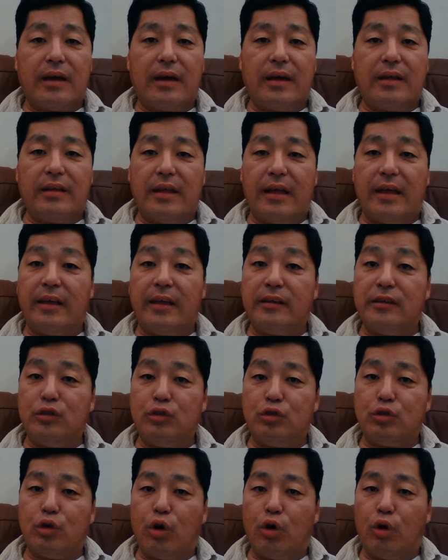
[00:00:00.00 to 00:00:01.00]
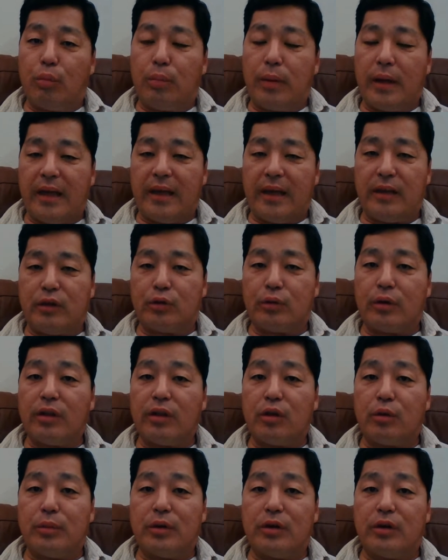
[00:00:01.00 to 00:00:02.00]
And then you go pay your
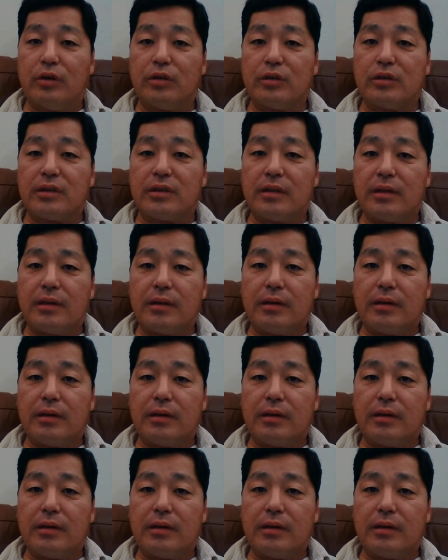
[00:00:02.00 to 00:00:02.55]
other bills.